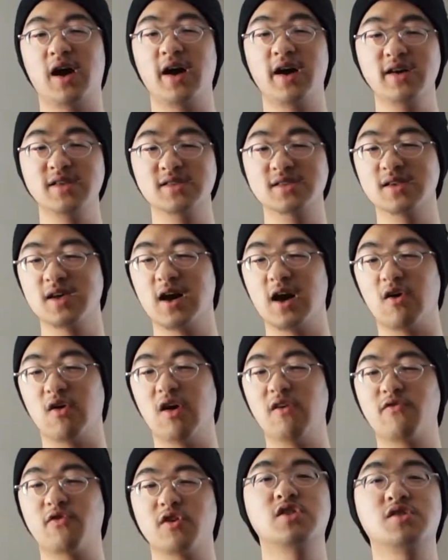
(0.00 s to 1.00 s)
eyes.
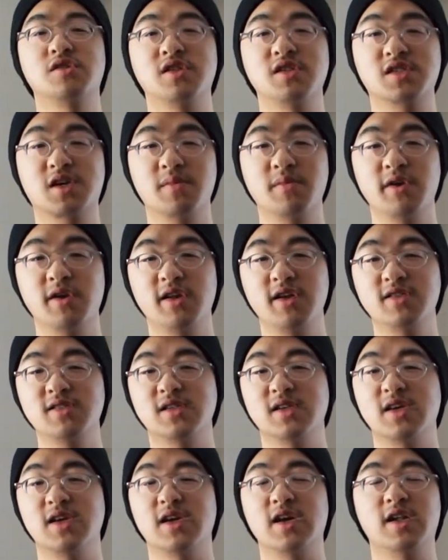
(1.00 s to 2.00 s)
However, to these
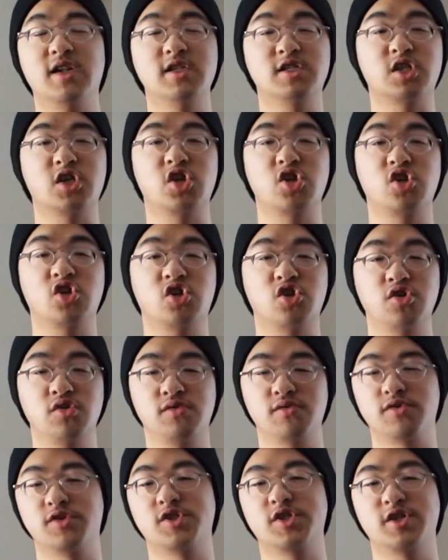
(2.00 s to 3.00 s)
communities, it is
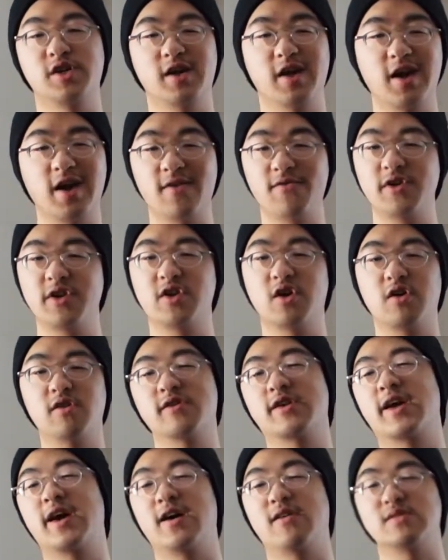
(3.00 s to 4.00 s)
huge. Every
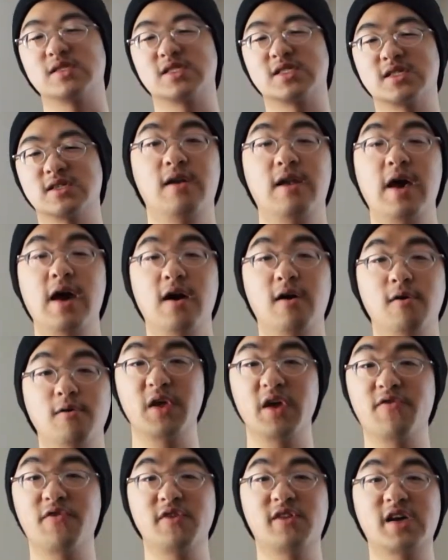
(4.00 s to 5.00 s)
dollar counts. Now,
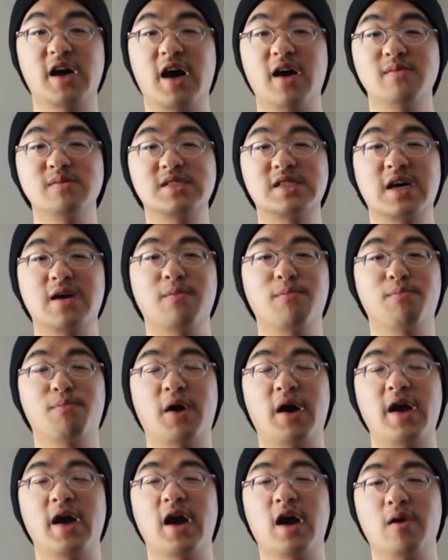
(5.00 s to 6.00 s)
if you times that
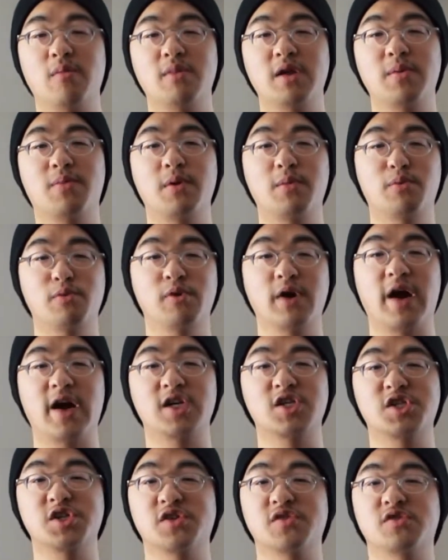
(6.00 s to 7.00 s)
by how many people
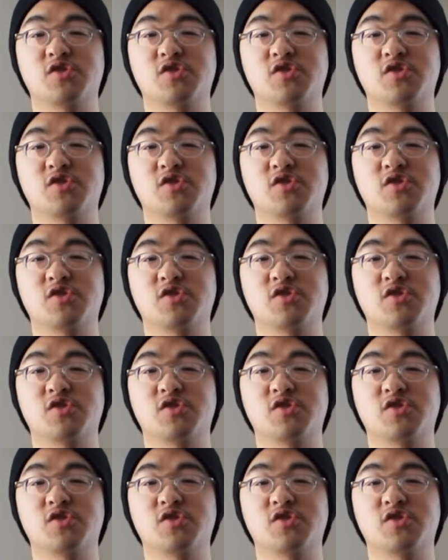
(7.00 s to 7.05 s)
actually